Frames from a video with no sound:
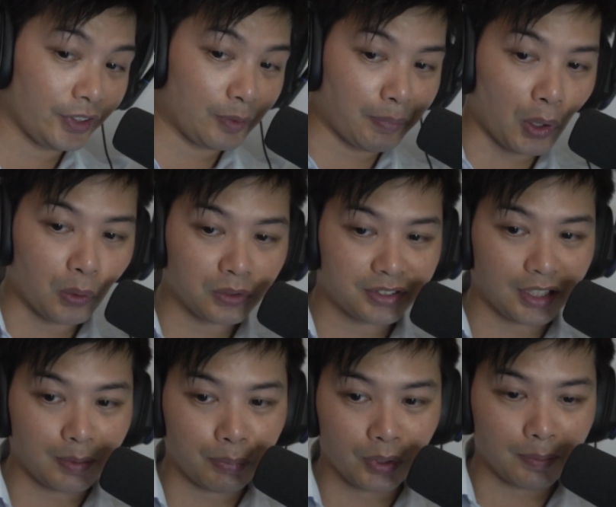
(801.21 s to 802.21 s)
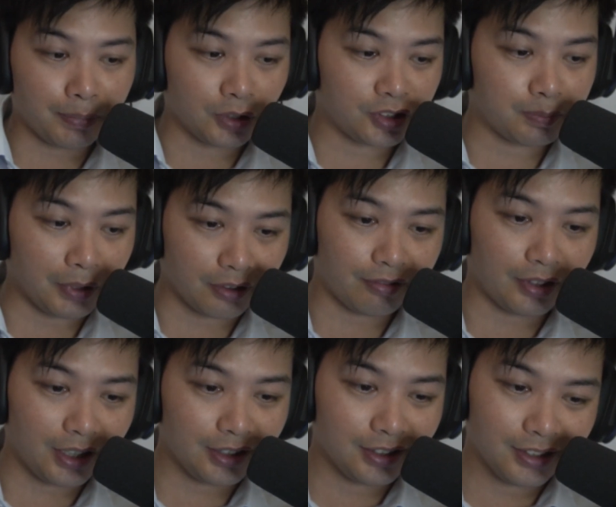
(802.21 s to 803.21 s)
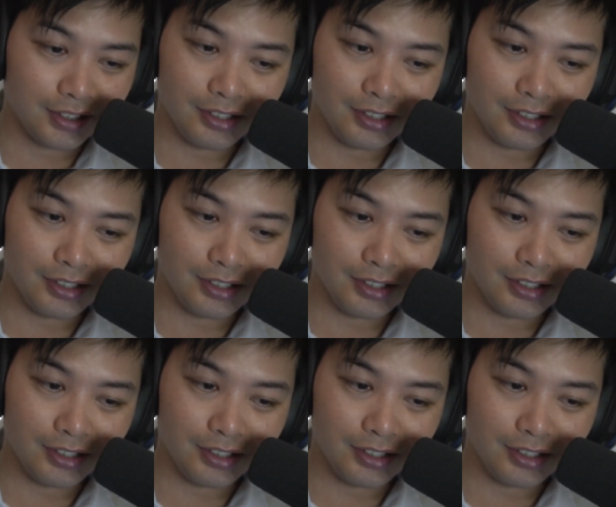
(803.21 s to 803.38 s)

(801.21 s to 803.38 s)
of the polls that I put up on Spotify.